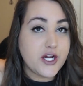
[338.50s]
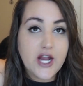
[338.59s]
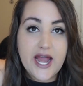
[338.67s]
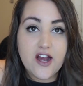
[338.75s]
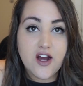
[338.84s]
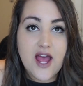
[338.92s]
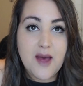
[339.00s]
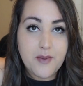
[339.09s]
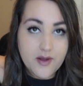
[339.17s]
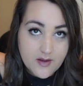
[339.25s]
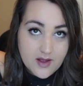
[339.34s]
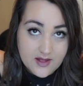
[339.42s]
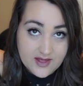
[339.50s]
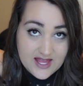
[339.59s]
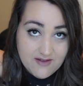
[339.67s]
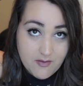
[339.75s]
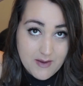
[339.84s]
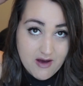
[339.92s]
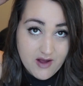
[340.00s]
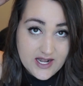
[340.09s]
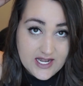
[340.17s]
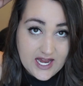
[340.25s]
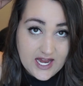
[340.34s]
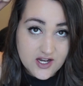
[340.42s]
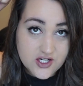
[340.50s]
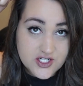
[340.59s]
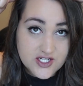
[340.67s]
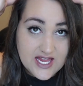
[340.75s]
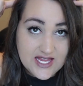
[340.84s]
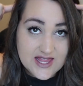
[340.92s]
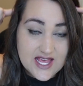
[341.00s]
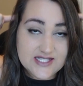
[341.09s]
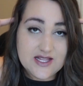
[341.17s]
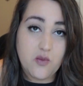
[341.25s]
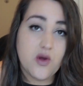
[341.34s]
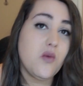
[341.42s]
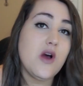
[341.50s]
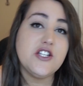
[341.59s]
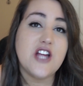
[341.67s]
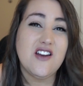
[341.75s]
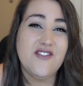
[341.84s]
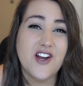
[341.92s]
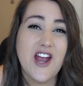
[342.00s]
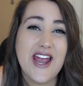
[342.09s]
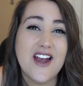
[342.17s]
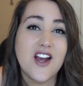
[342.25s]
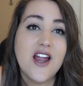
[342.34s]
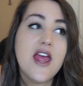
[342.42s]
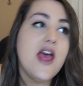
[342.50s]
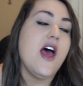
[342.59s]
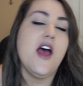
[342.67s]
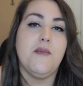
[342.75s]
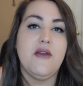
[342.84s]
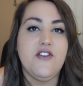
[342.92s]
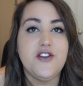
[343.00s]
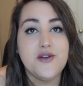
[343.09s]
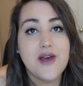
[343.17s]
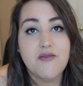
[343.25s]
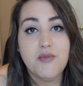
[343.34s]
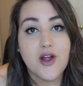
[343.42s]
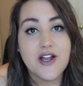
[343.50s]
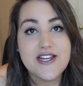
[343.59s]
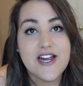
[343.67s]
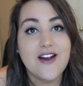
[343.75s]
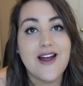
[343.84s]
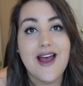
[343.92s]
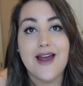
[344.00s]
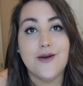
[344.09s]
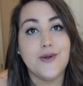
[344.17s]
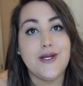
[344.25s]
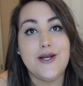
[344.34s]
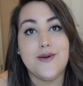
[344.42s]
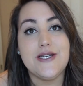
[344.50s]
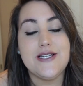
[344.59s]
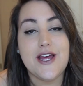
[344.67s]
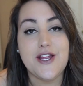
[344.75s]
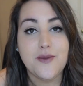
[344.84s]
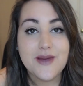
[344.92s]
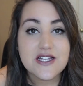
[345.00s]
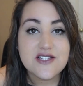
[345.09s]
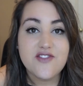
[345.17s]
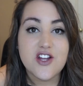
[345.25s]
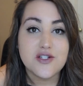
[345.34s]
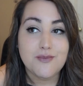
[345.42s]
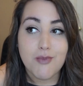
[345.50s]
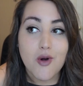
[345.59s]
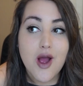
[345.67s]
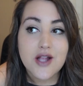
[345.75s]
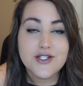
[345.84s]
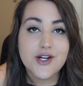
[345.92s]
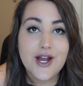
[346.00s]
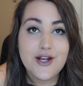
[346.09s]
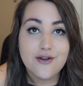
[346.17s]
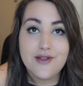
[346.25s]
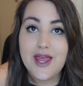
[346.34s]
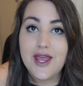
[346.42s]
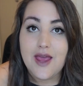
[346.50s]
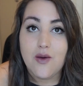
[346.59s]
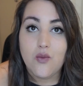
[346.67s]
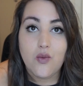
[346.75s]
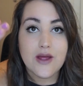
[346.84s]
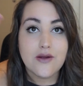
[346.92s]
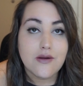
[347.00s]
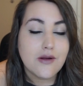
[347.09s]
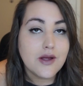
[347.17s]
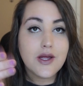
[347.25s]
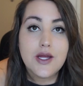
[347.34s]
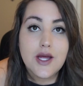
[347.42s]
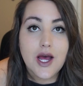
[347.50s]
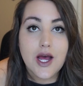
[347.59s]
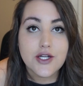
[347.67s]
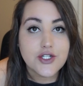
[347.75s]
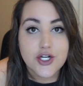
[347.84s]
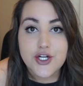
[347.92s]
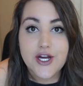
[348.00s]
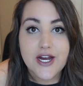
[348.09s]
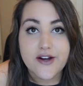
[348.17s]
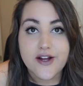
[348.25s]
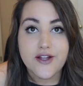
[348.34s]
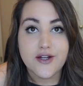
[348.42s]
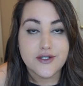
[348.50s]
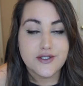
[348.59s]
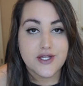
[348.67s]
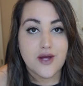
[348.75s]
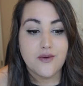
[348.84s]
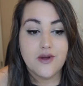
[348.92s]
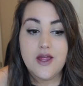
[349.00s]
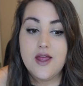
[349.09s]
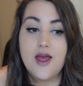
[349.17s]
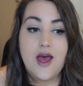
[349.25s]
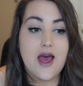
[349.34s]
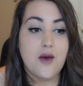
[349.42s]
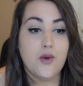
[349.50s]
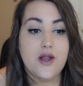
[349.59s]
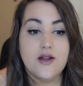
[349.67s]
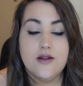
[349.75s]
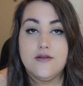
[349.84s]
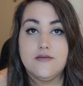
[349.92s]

your hair up, leave about an inch like this. It will wash out of your hair. If you do have blonde hair, I don't really know what to tell you, because if there's bronzer in your thing, it will turn your hair color. So I would